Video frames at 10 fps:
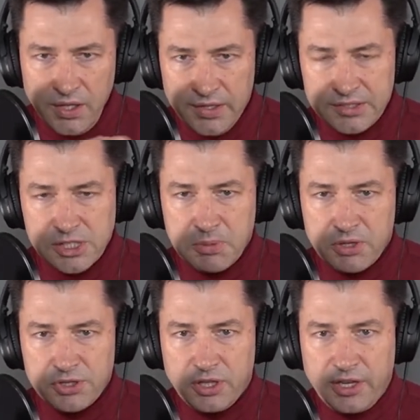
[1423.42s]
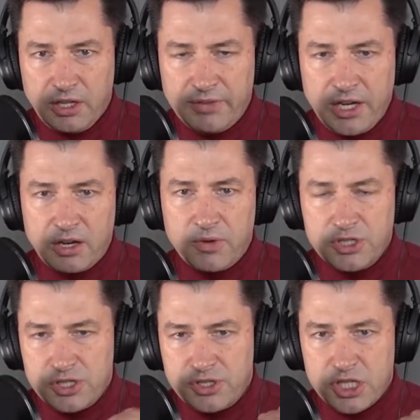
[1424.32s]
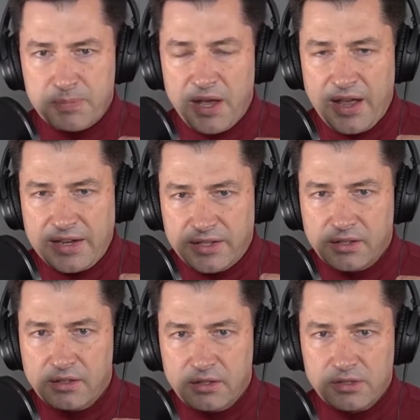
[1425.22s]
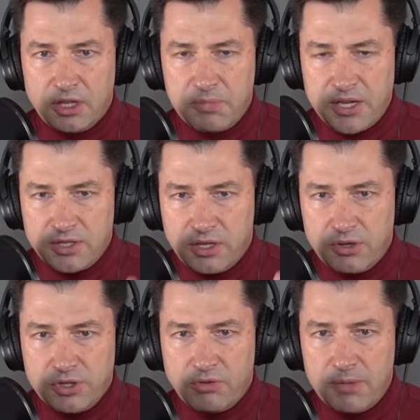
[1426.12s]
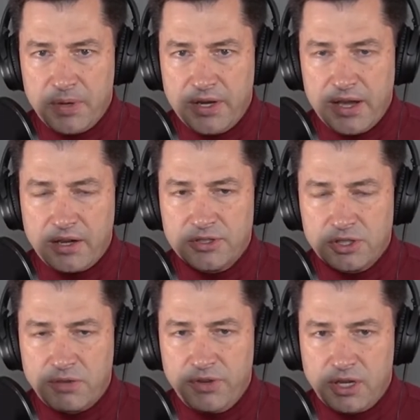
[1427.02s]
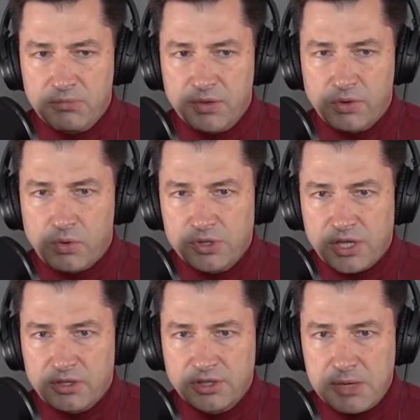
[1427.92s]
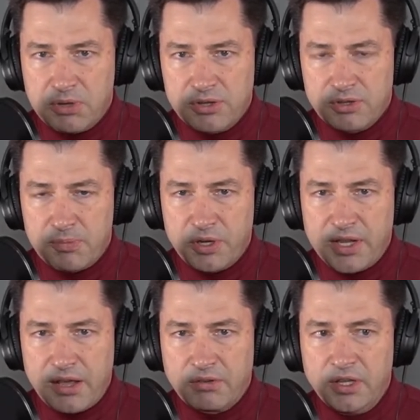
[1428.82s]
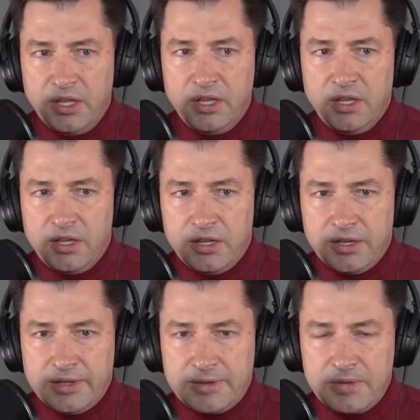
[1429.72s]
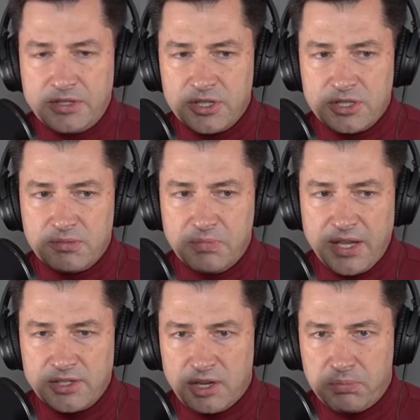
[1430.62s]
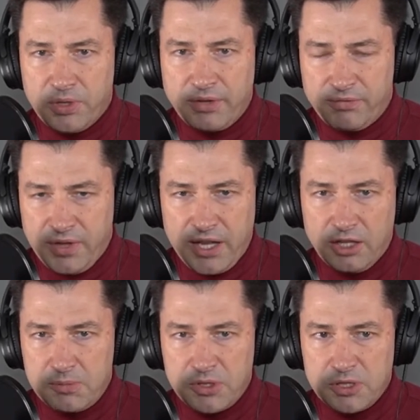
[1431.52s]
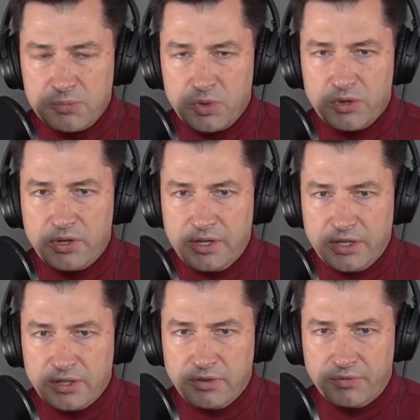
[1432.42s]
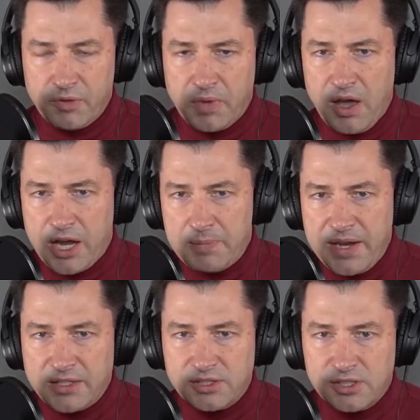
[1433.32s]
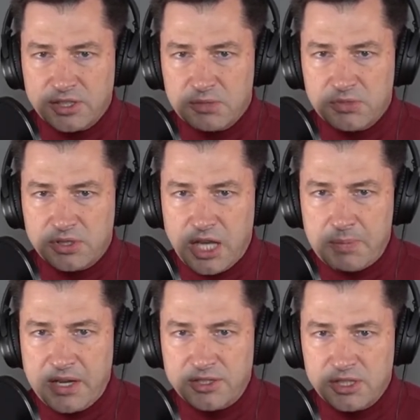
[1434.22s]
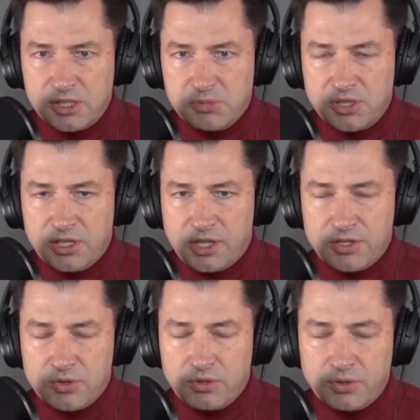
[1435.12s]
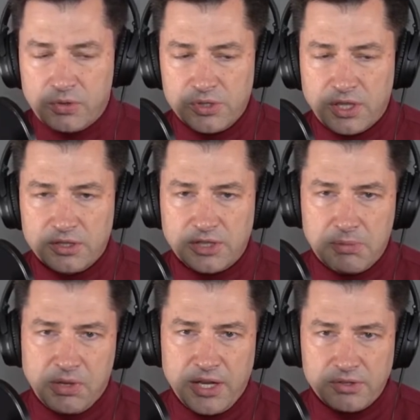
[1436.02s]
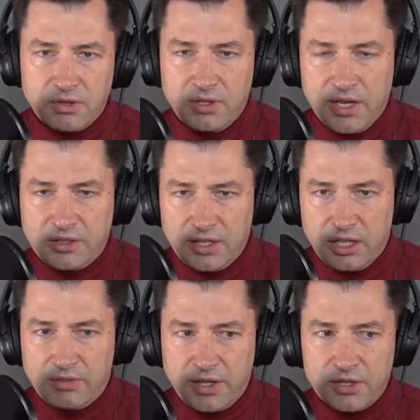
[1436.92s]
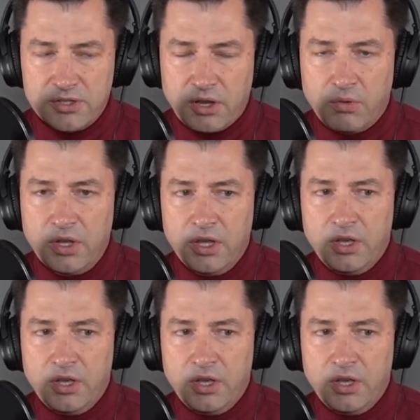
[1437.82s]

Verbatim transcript: It's similar to the elevator, which is just behind it. So it makes the nose go up and down. And so if you can move the horizontal stabilizer up and down, it just makes the airplane fly a little bit smoother. And from automated systems, the automated systems tend to control the horizontal stabilizer, not the elevator. So